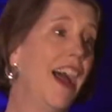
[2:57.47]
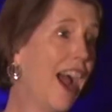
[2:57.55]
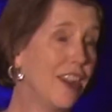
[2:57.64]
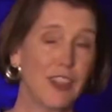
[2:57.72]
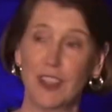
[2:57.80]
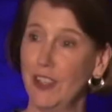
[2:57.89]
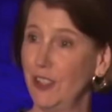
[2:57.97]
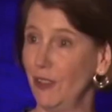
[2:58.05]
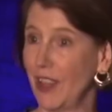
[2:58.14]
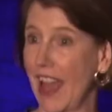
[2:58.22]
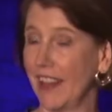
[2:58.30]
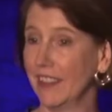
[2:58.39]
How are you going to do
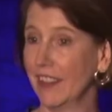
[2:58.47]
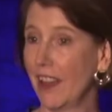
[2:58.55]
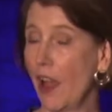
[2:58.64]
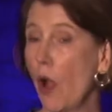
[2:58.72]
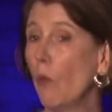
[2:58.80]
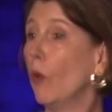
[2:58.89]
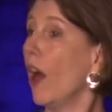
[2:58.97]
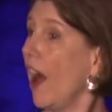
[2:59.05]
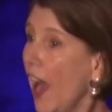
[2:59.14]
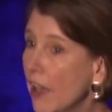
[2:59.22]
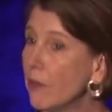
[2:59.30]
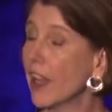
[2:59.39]
that? Well,
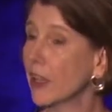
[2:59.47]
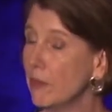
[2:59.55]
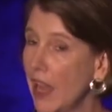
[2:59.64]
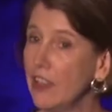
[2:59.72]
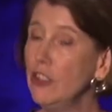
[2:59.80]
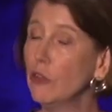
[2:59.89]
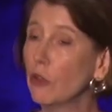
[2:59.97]
I recommend